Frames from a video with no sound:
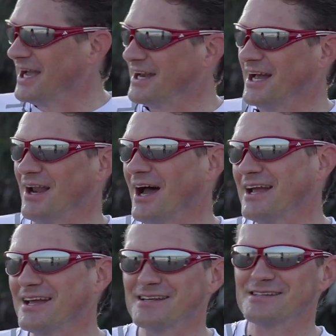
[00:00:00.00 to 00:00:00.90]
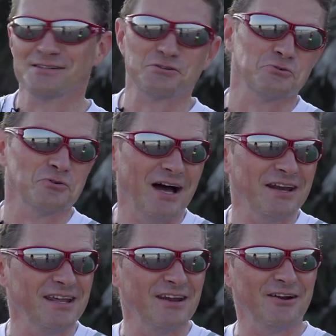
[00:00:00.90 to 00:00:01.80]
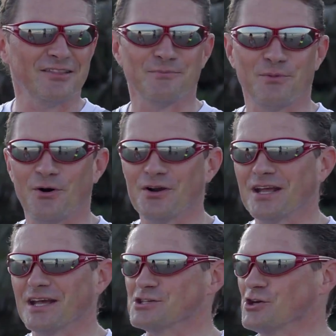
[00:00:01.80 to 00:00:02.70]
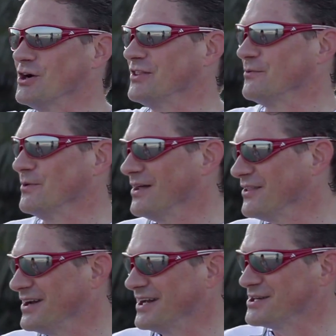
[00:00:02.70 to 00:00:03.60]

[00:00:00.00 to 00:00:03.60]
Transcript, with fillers: And I like it to run here in the morning, enjoy the weather,